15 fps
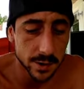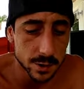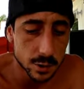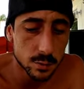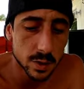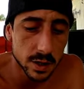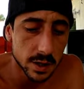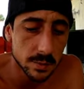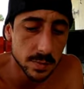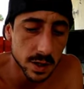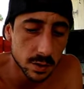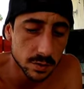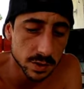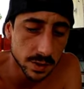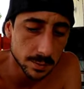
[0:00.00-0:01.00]
I should really
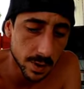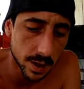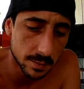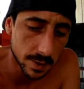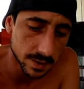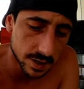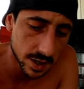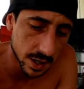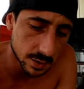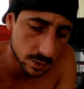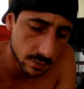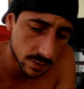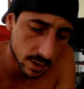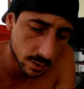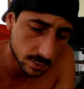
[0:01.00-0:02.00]
be only buying my
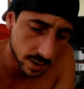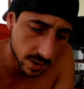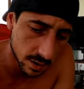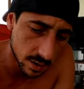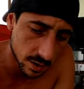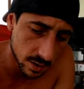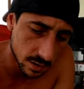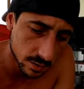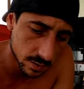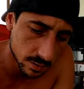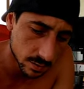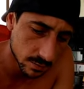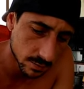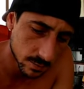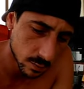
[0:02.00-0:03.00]
tickets over there because...
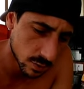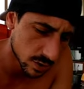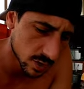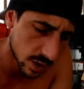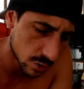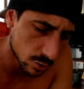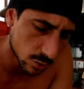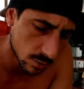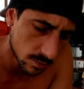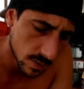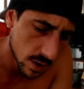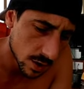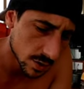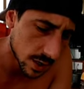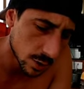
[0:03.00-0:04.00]
Well, it's not true.
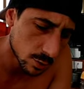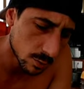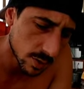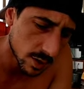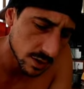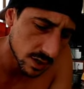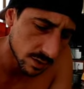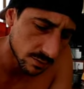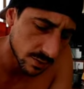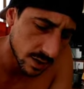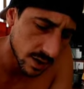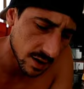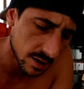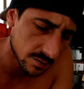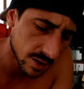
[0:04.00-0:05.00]
It's not true because I,
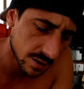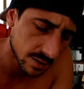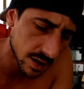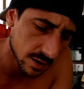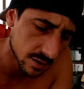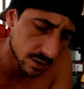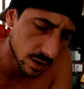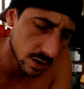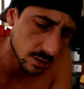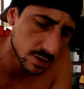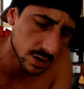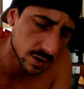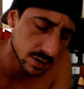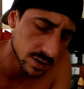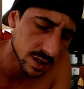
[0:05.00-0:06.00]
I hit five thousand
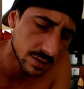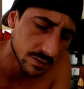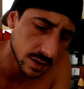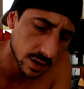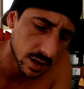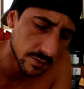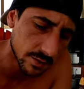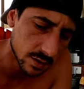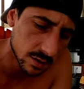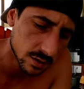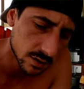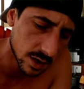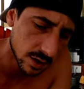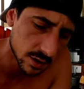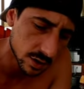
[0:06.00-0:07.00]
dollars at the seven eleven,
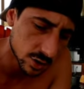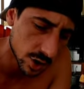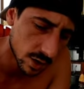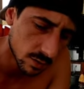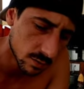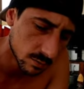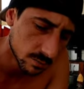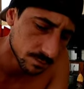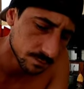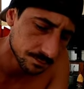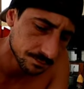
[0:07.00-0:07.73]
not the shell.